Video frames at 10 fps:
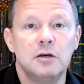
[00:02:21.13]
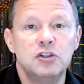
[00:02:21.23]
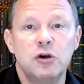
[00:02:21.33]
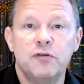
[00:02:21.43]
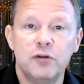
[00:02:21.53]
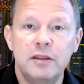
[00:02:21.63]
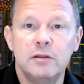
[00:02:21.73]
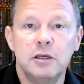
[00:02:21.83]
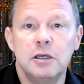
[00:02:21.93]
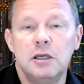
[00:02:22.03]
So for
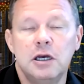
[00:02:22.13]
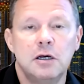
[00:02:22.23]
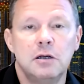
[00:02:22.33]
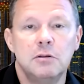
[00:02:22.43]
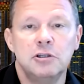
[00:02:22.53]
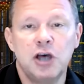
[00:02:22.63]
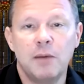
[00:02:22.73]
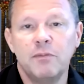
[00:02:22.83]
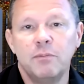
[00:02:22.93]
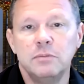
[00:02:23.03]
the
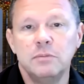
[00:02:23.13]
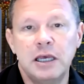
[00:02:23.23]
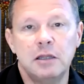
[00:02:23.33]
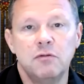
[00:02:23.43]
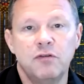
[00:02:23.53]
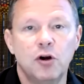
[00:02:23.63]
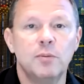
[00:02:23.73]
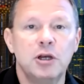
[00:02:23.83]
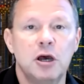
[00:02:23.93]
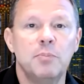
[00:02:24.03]
top 10
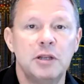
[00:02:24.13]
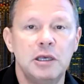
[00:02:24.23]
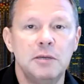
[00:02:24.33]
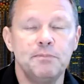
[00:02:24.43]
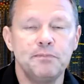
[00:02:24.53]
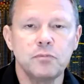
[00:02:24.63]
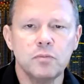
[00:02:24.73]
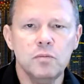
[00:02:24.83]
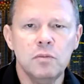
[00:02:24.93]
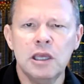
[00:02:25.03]
pharma company,
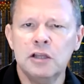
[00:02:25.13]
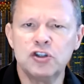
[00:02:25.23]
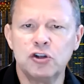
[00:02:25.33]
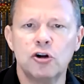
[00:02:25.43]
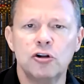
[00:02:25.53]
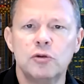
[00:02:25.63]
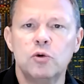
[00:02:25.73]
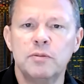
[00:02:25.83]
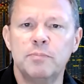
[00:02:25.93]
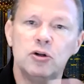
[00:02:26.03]
it started
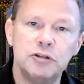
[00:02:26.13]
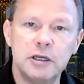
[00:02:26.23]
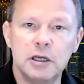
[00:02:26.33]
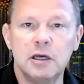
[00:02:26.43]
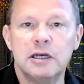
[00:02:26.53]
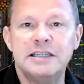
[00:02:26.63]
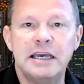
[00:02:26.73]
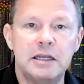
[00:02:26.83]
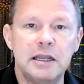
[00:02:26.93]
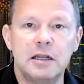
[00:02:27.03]
with building a
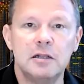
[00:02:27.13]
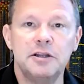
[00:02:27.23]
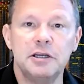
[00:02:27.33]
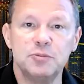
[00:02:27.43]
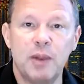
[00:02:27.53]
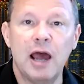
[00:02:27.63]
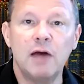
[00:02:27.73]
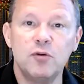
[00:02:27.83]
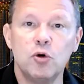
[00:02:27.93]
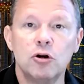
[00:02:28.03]
data and analytics
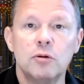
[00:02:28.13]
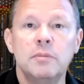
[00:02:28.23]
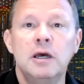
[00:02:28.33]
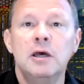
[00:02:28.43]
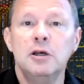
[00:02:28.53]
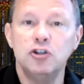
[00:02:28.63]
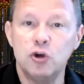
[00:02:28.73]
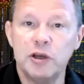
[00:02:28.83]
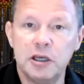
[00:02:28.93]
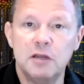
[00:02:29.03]
platform,
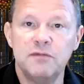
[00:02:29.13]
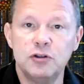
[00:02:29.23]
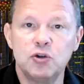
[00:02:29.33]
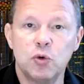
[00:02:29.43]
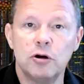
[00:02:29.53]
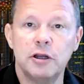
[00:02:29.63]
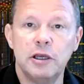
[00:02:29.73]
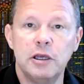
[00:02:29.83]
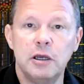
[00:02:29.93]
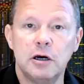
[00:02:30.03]
doing an
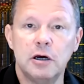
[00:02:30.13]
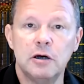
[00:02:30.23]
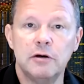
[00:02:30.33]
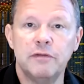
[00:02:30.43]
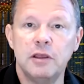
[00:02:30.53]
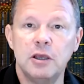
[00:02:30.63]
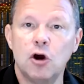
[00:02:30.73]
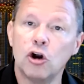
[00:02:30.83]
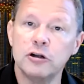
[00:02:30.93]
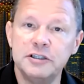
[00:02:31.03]
inventory of the
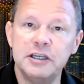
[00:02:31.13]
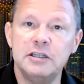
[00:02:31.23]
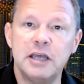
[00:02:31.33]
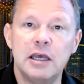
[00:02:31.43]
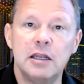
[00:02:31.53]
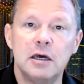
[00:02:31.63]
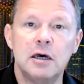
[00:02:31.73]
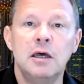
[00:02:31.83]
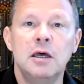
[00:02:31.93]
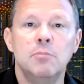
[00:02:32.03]
R&D
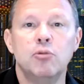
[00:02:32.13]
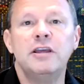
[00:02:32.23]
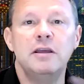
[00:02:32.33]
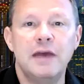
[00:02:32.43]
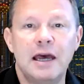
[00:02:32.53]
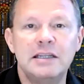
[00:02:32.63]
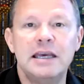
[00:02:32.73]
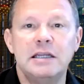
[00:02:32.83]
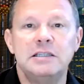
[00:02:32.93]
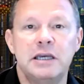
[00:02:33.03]
data, bringing that
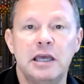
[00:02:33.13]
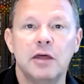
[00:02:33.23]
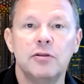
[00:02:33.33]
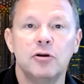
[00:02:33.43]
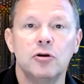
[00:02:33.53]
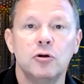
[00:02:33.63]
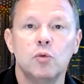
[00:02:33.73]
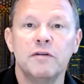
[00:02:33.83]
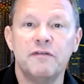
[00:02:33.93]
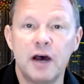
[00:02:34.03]
data together,
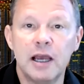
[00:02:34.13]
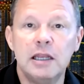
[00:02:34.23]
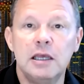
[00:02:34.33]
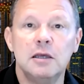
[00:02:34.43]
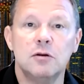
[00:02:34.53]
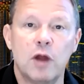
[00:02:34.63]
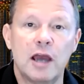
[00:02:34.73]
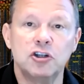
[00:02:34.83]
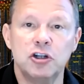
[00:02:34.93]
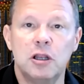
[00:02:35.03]
refining and
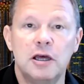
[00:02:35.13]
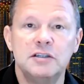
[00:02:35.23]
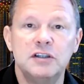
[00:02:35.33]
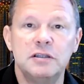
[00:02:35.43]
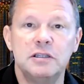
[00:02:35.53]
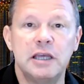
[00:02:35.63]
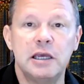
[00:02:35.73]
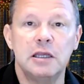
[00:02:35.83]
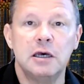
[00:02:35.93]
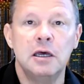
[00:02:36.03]
rationalizing the
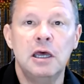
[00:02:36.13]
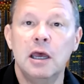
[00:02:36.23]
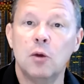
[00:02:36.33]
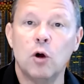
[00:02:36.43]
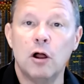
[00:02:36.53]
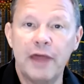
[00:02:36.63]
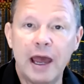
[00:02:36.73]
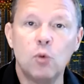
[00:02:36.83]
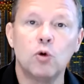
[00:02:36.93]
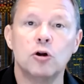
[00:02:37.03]
data. And while
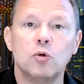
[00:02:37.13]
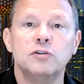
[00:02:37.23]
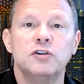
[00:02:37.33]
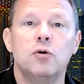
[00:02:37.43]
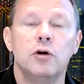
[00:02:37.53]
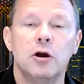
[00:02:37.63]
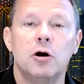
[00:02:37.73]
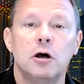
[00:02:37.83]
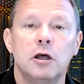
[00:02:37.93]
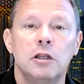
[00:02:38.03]
that work was going
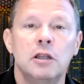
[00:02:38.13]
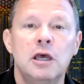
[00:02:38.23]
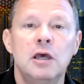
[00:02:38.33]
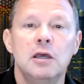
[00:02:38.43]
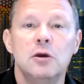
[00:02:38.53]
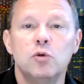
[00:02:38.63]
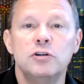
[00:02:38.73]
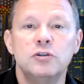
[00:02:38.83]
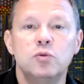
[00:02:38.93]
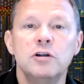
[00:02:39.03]
on, it
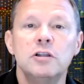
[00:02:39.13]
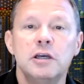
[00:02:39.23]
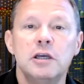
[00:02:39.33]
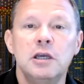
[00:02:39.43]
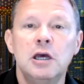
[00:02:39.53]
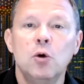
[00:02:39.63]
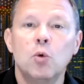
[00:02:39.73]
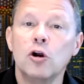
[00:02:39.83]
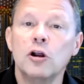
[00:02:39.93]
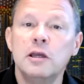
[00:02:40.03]
was really
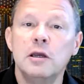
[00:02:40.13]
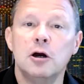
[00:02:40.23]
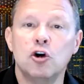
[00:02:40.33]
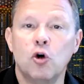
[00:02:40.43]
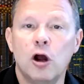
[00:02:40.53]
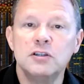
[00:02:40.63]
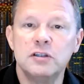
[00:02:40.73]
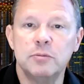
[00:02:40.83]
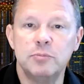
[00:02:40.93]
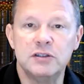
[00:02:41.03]
working across
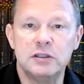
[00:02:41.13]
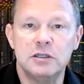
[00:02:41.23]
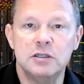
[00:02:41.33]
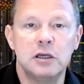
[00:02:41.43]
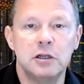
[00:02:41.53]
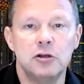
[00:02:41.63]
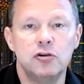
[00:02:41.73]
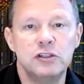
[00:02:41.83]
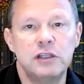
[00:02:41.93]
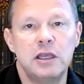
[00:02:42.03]
the business and
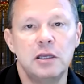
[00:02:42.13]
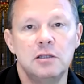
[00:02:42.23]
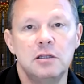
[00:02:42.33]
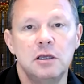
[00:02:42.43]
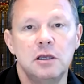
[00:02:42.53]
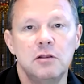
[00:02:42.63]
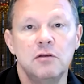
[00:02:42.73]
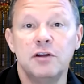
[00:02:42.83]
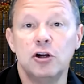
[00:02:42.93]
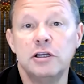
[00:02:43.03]
understanding the
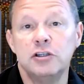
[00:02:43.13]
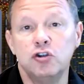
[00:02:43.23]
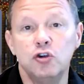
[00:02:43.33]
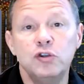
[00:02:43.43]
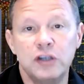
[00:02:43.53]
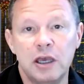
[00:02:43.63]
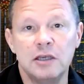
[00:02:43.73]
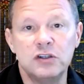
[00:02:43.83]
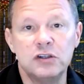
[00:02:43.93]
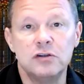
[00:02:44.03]
various use
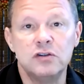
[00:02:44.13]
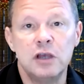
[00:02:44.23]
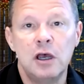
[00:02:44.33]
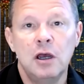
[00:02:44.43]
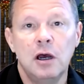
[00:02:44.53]
cases.